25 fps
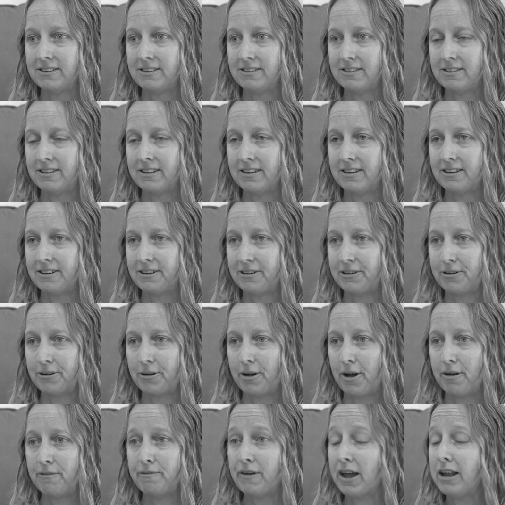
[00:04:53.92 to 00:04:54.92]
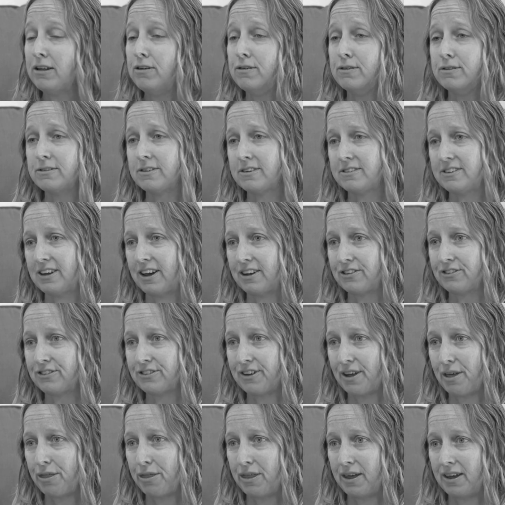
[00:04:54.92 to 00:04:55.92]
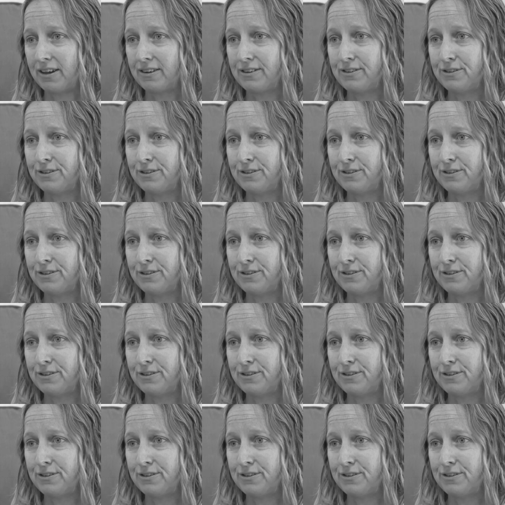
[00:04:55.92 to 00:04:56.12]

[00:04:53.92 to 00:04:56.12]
the values attached, I think,